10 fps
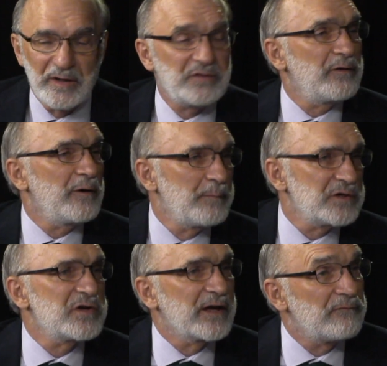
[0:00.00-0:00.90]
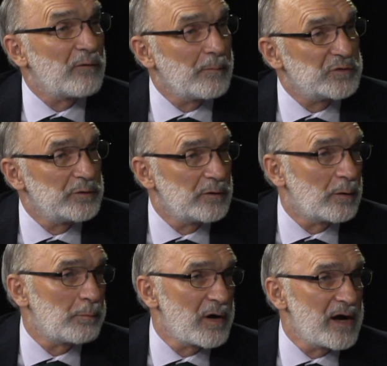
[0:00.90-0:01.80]
it's very much like a pharmaceutical
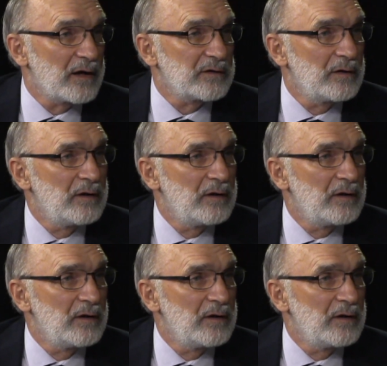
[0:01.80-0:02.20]
product.